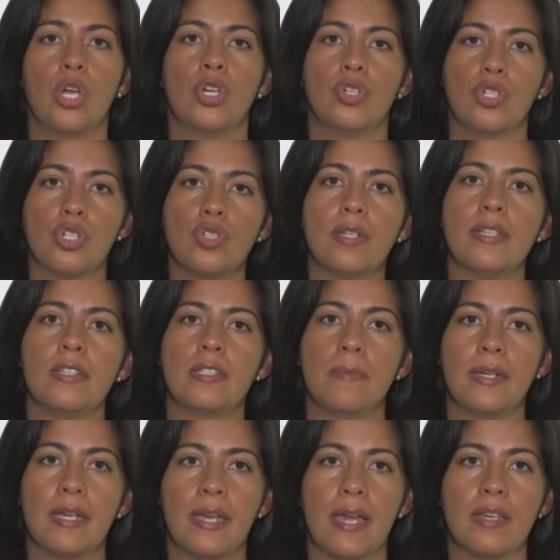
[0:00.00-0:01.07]
Usually this
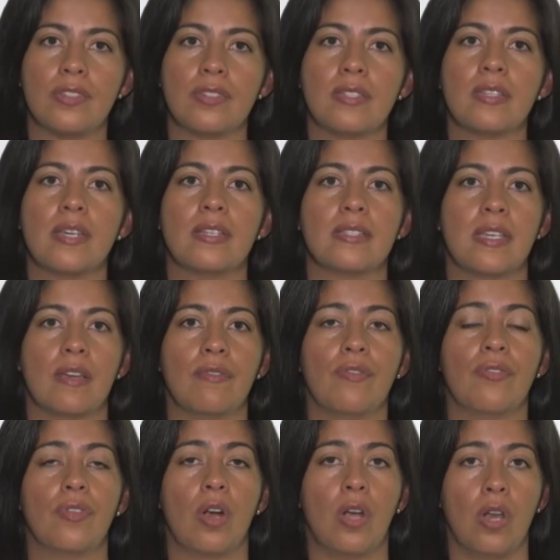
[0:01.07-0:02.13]
medication is given
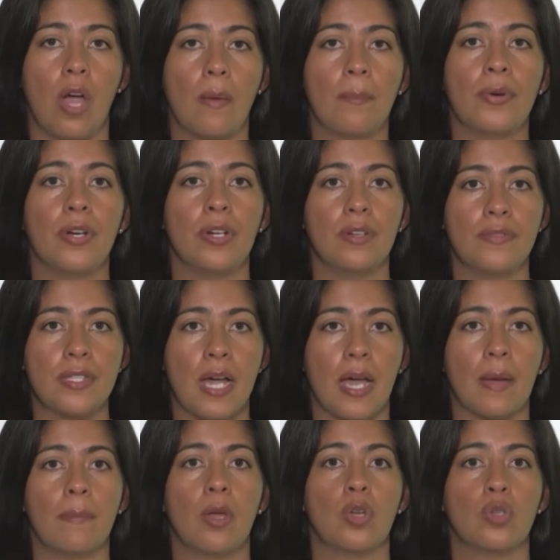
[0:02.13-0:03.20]
for a long period of
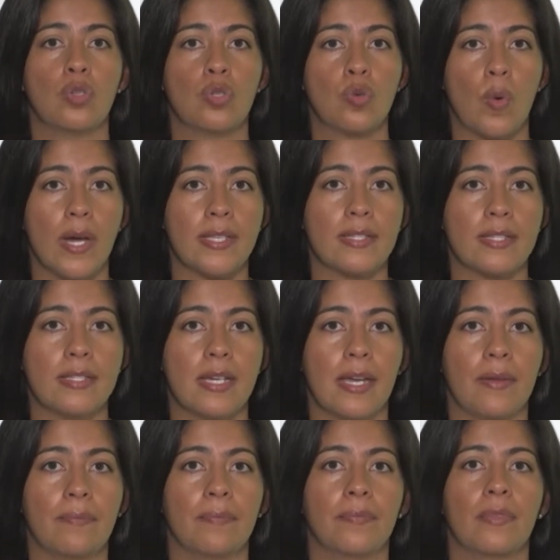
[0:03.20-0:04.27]
time, twice a day.
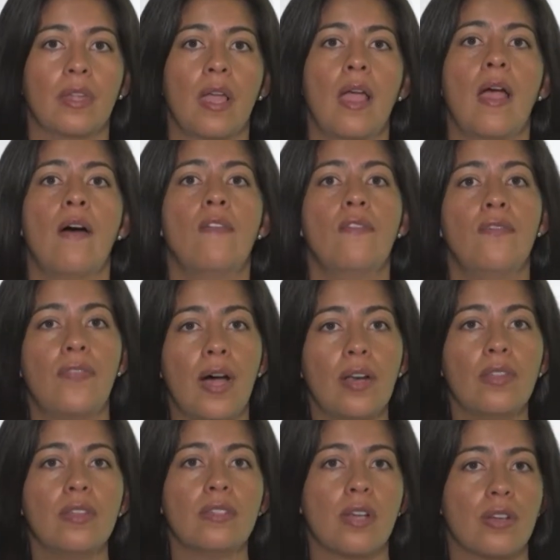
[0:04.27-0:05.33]

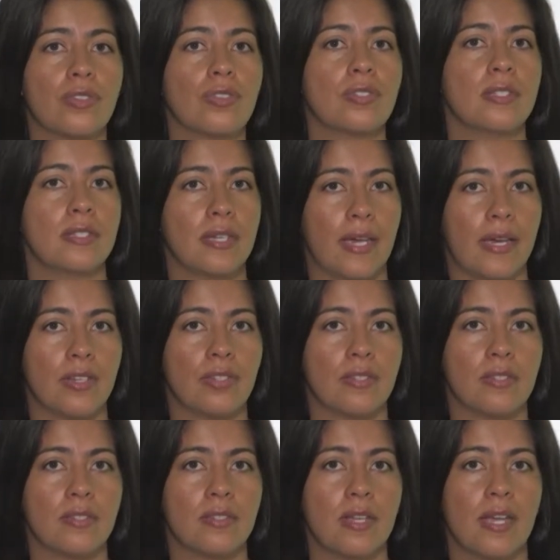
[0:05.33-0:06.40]
Follow the doctor's
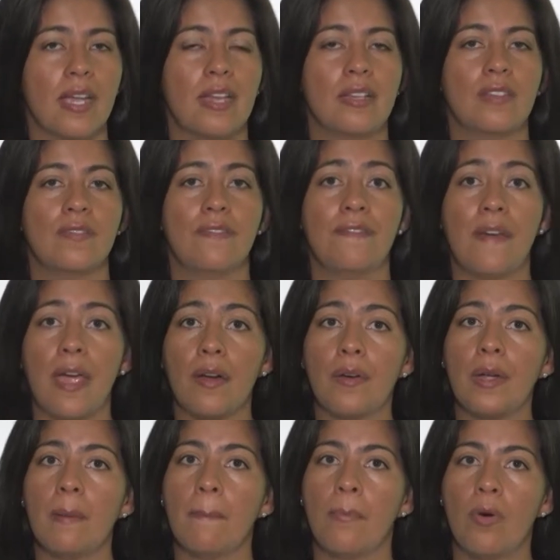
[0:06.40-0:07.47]
indications. It is
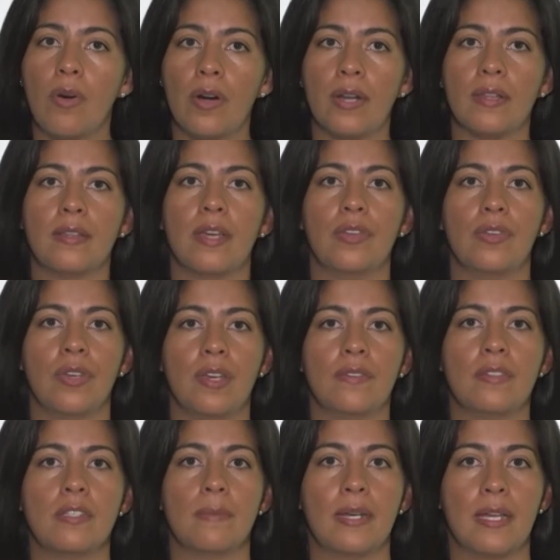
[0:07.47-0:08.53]
very important that you give
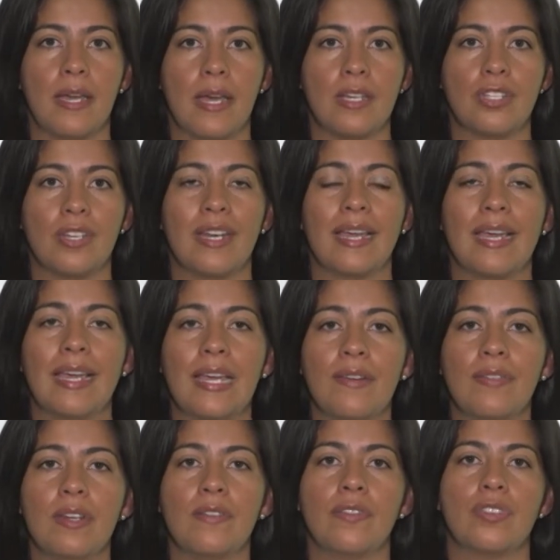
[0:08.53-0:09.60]
this medication
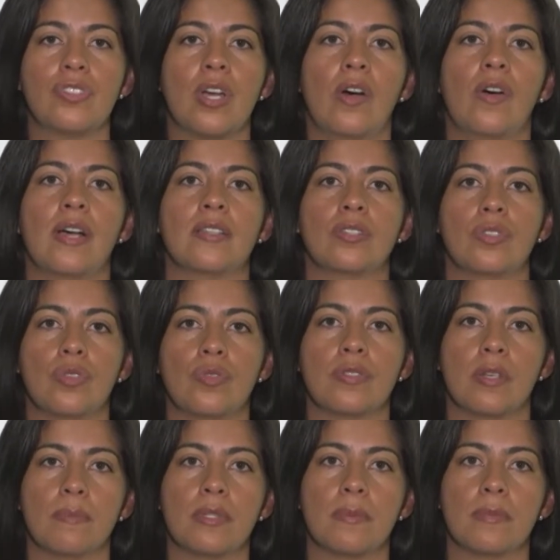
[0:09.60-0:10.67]
even if your child has no
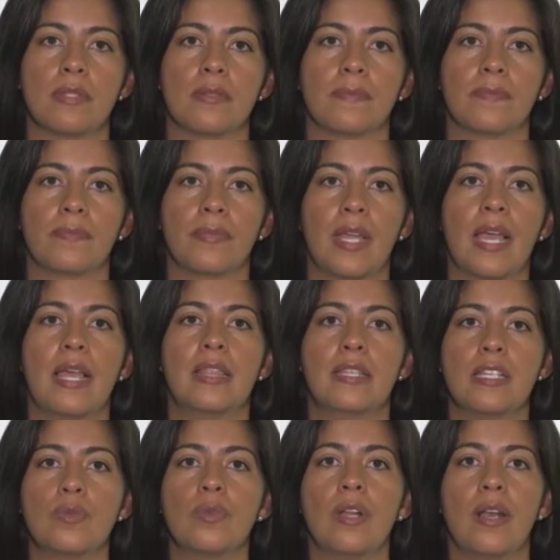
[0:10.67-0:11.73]
symptoms.
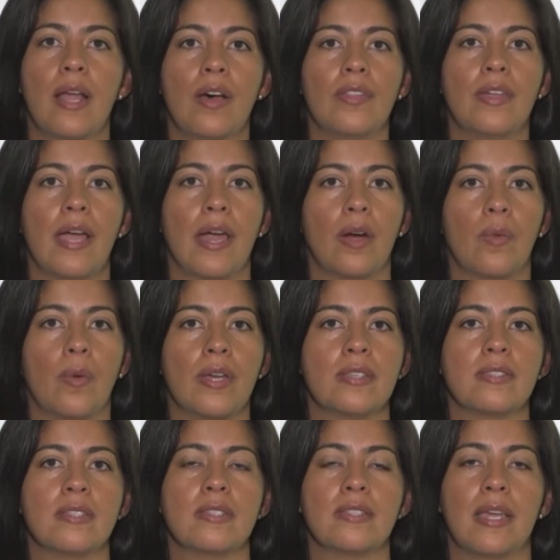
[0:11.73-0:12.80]
This will allow the airways
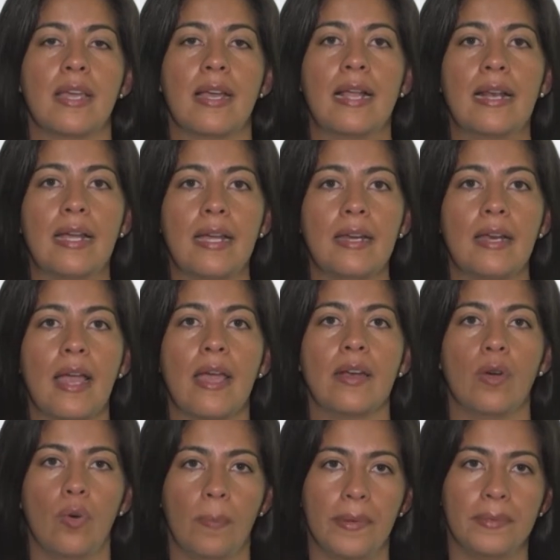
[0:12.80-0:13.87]
to stay clean and
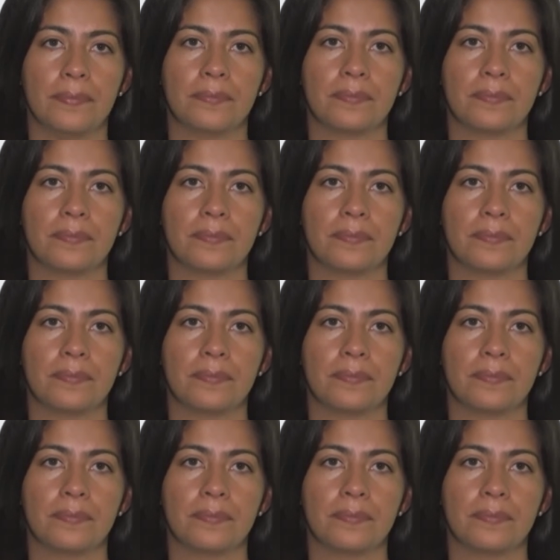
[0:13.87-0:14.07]
open.